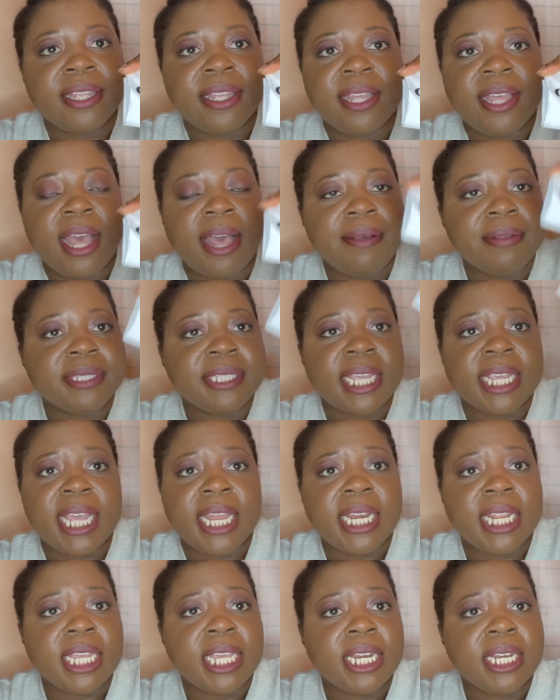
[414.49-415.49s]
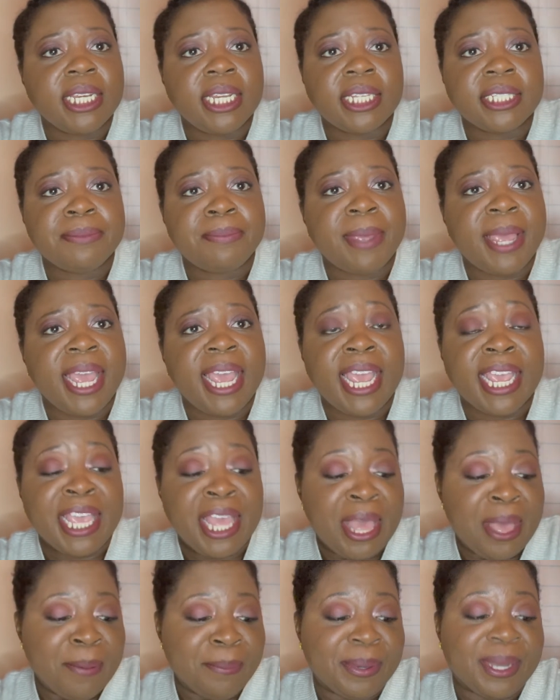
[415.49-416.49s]
I was like, I didn't get a dust bag.
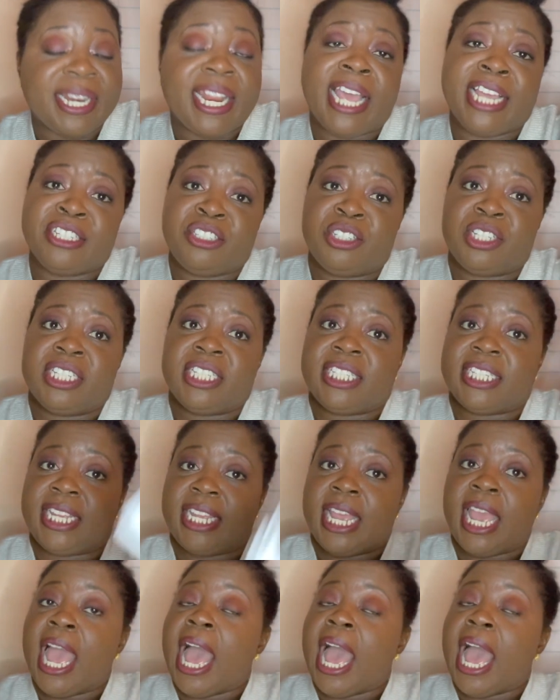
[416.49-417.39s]
But as you can see,